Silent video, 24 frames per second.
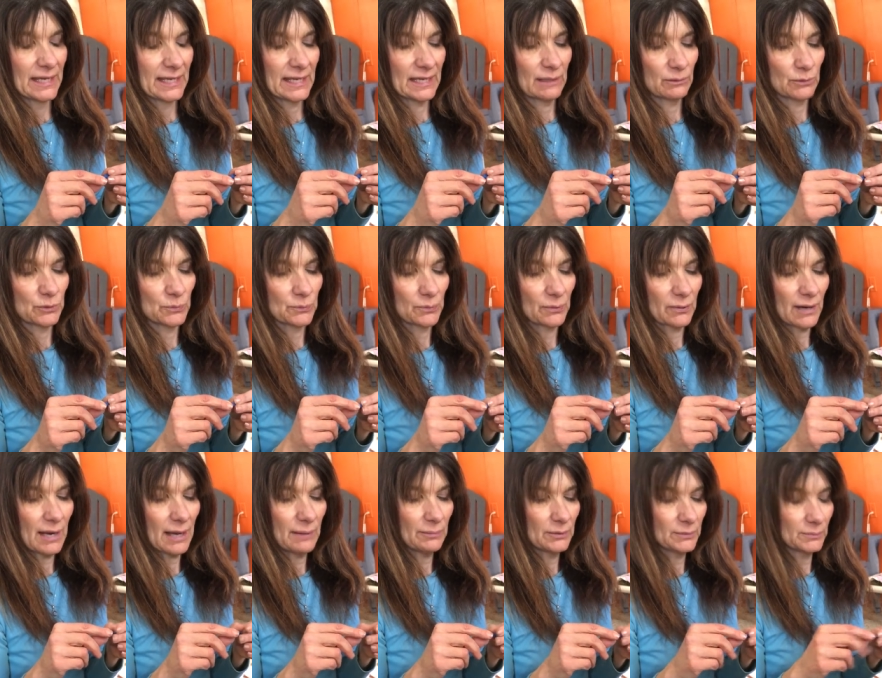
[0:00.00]
It would
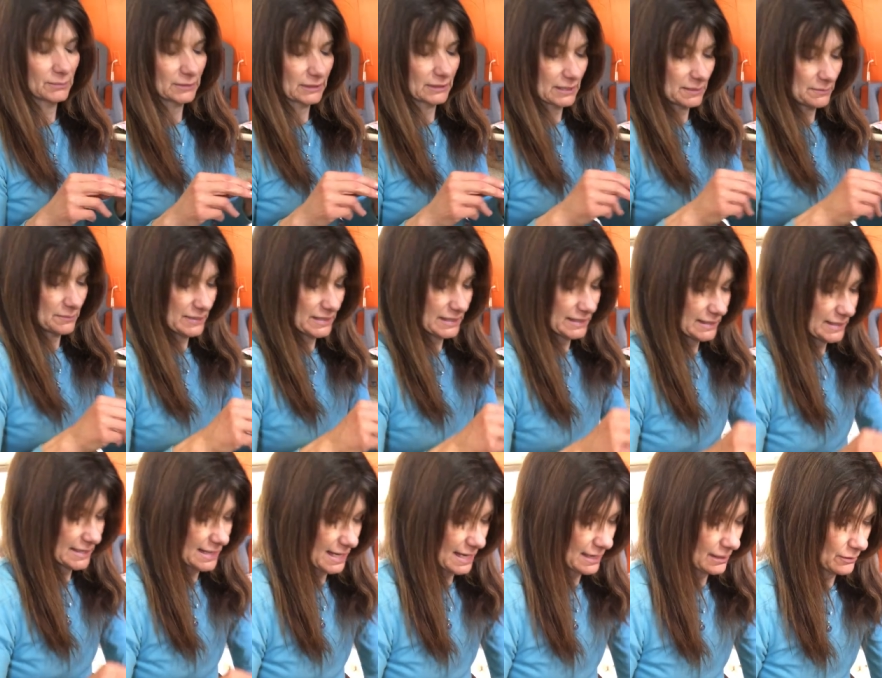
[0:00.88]
probably be
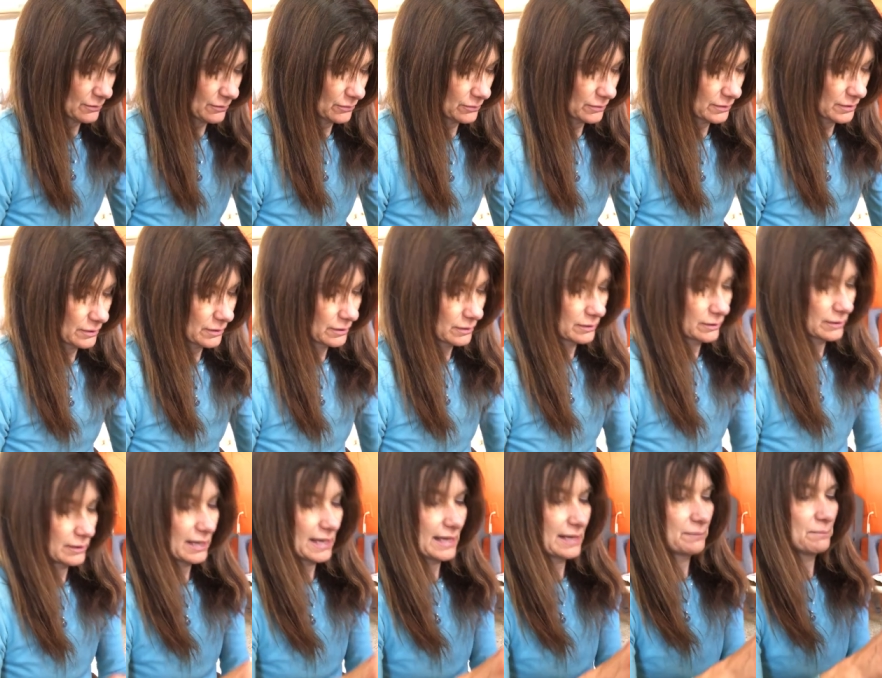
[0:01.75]
down
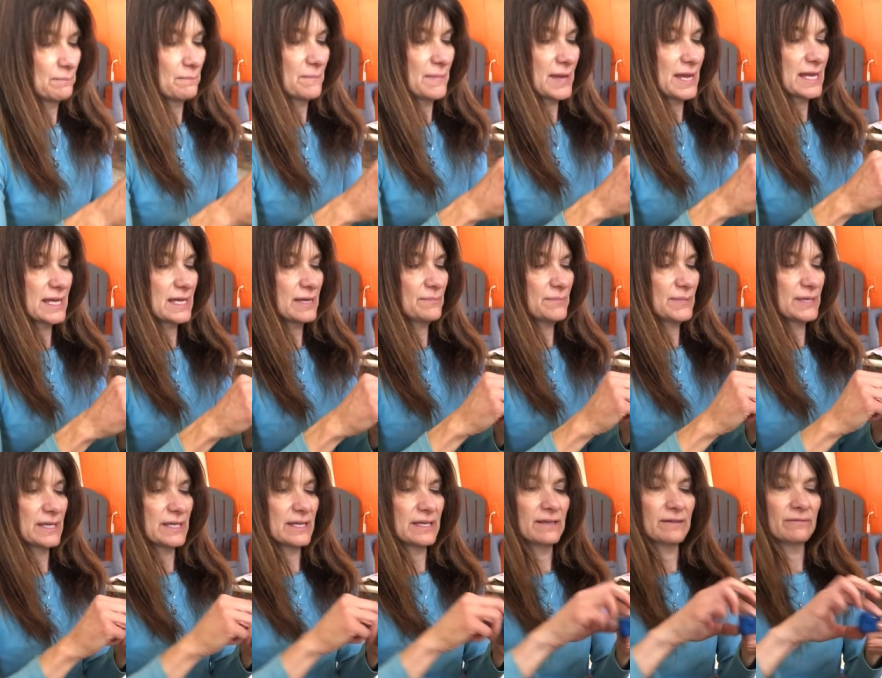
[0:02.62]
and maybe
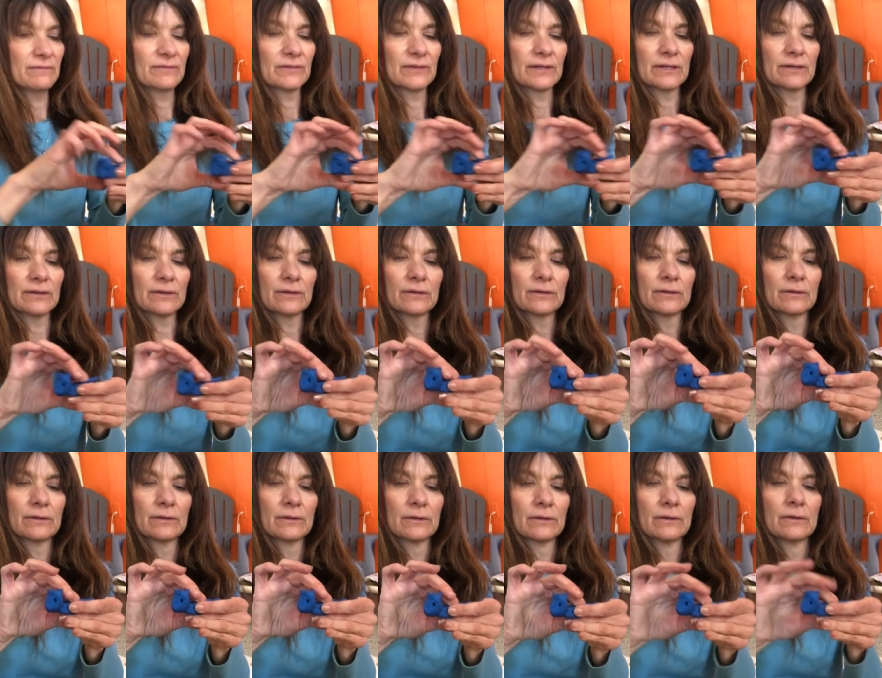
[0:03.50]
even
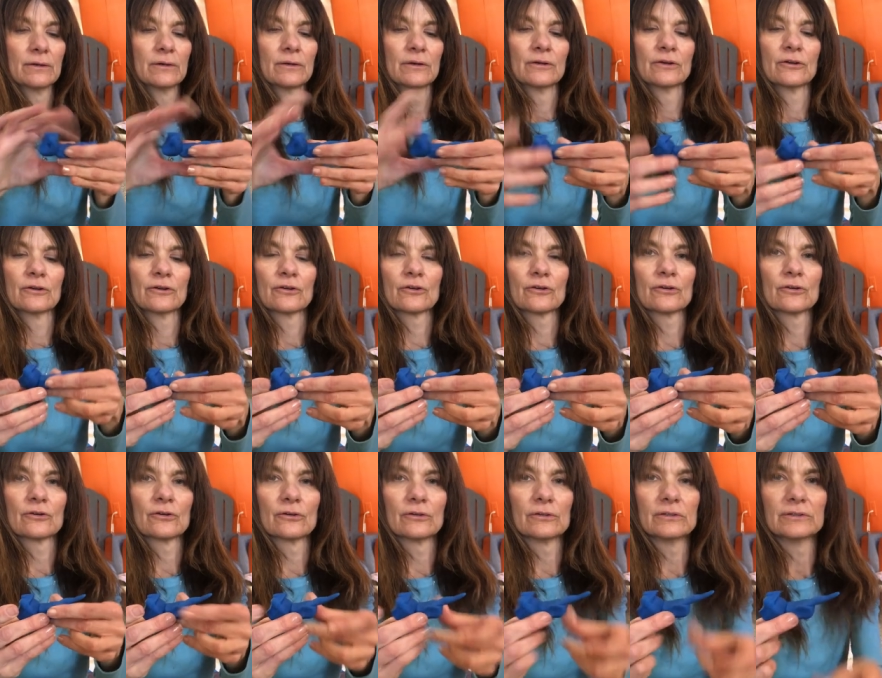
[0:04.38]

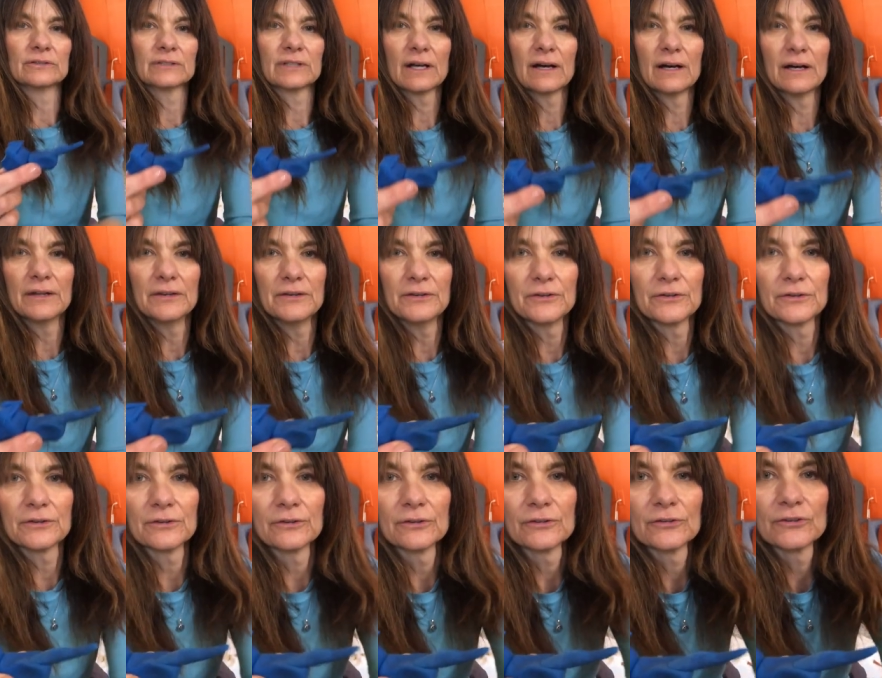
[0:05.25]
curled
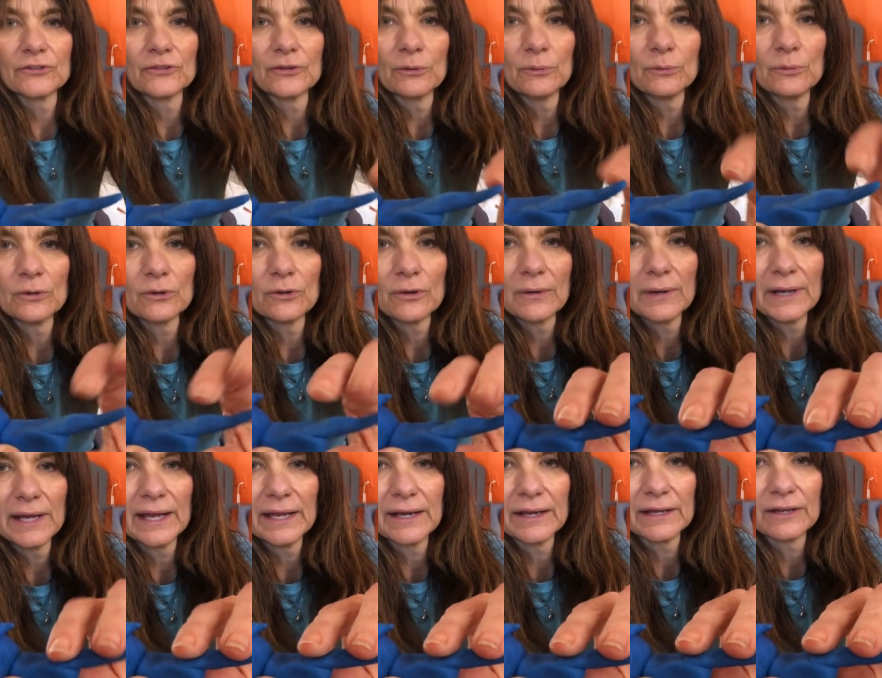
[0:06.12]
under. So we'll go
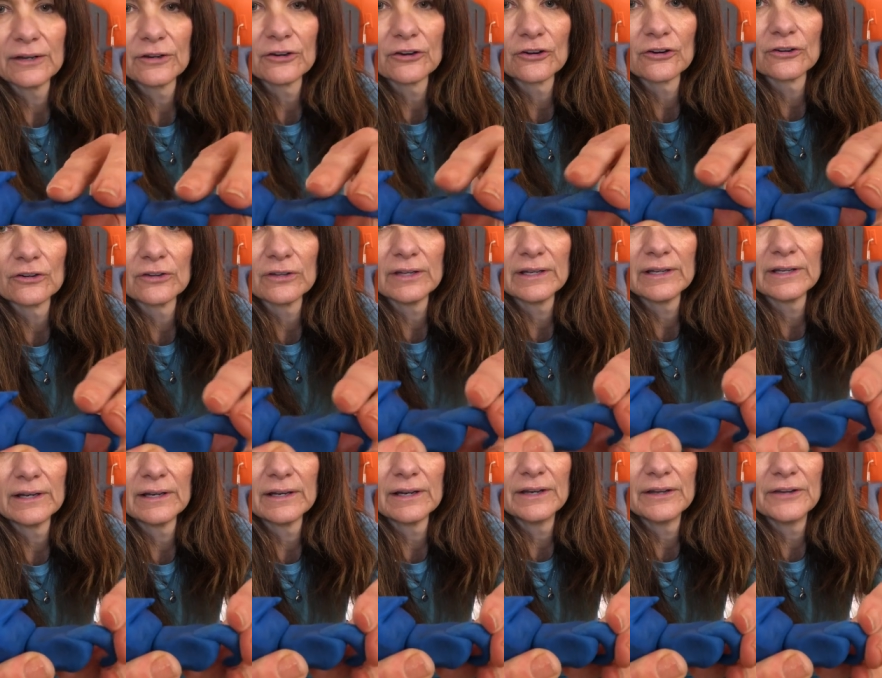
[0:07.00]
ahead and curl
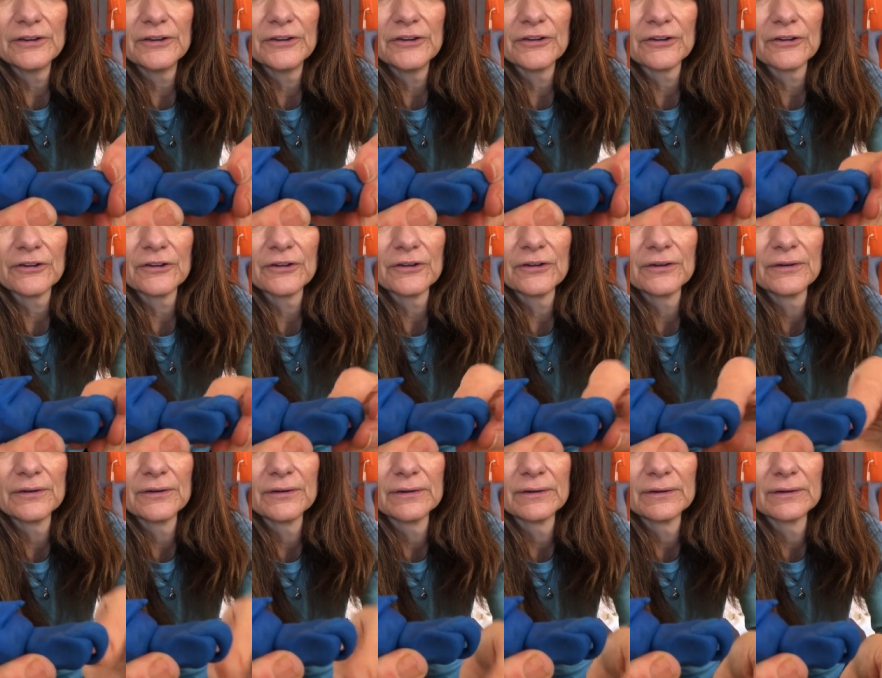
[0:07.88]
it under,
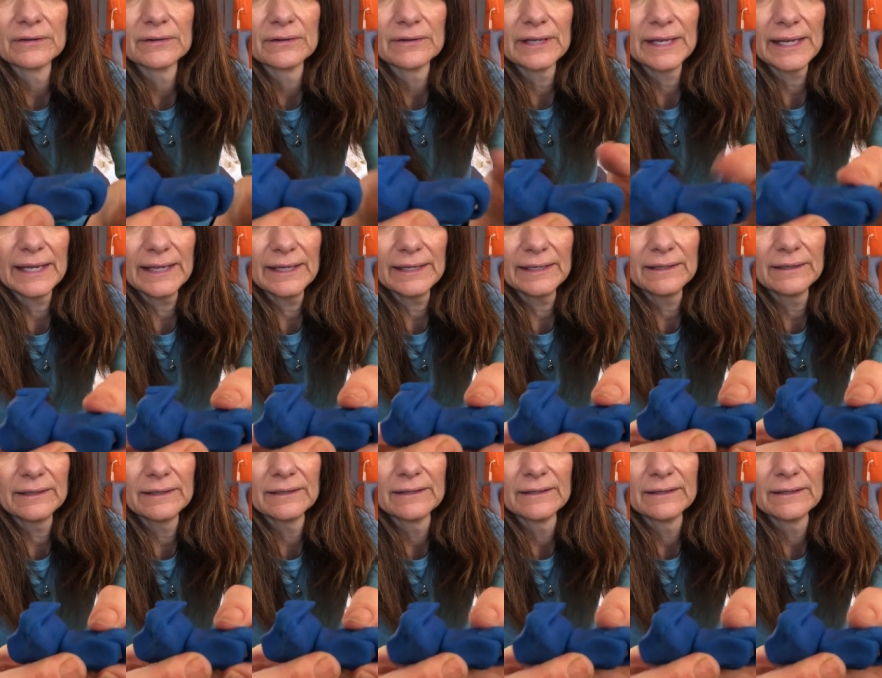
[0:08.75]
okay?